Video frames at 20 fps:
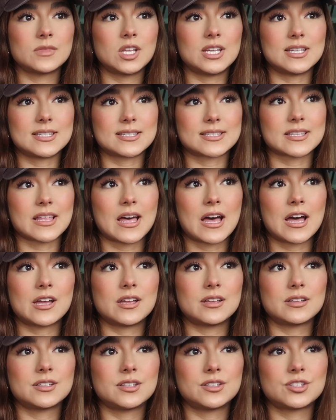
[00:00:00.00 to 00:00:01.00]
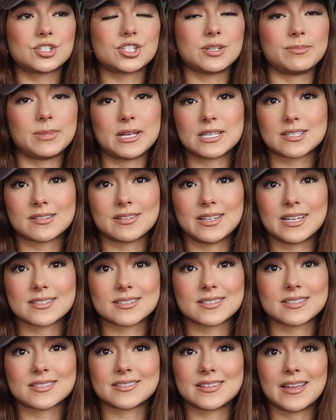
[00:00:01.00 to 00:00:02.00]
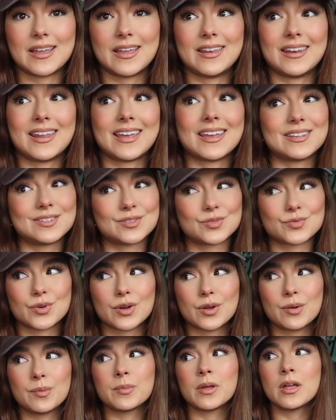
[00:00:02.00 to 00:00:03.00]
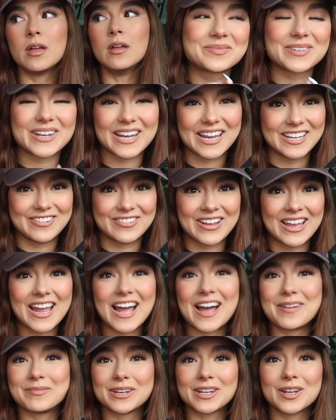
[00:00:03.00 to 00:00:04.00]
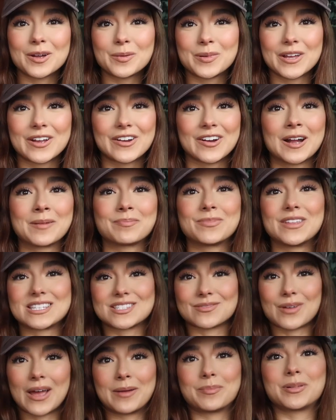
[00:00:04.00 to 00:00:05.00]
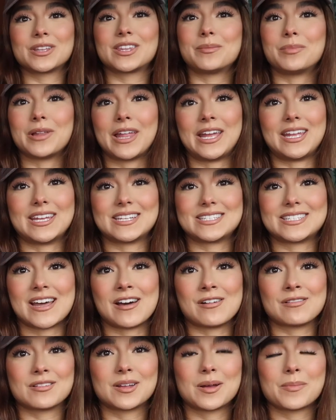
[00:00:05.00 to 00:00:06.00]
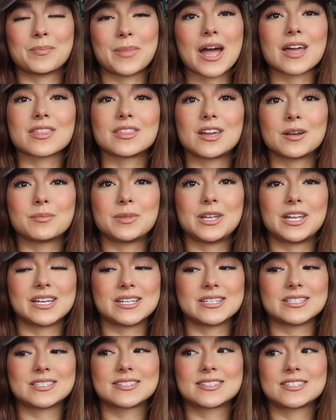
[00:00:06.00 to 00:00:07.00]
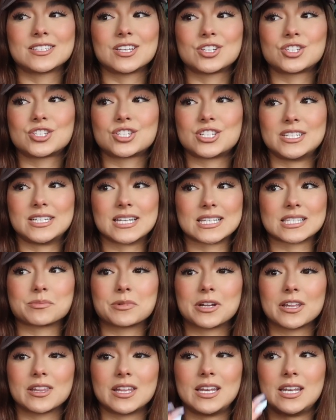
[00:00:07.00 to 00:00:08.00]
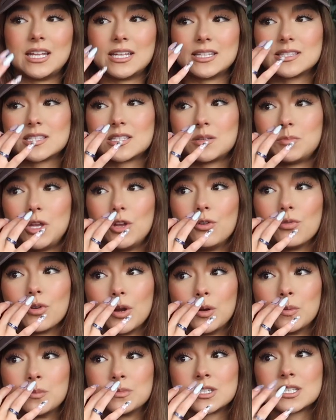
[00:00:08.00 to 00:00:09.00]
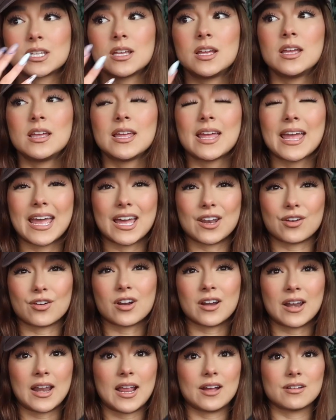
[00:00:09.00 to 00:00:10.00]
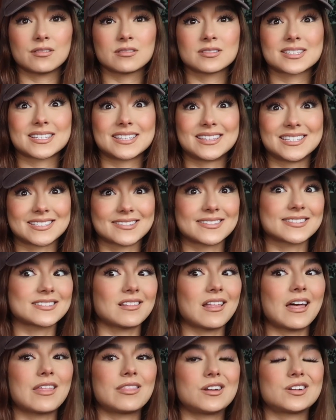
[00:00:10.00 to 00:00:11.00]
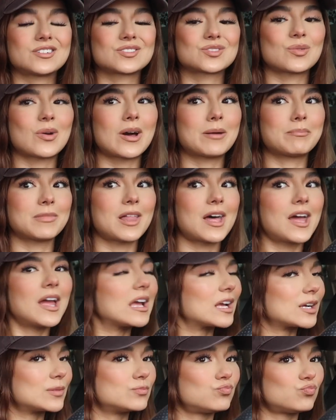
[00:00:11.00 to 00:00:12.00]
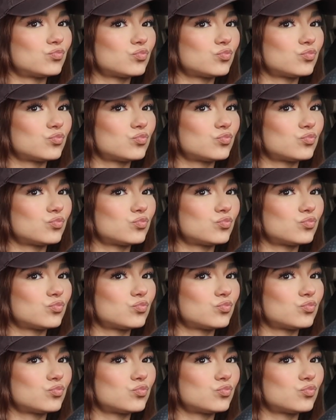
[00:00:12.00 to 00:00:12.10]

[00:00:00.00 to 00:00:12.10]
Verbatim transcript: is that she basically has to stay in his room. But anyway, I'm gonna go pick her up. That's why I put the blanket down back there because she desperately needs to be groomed and her nails and this is leather. So I'm like,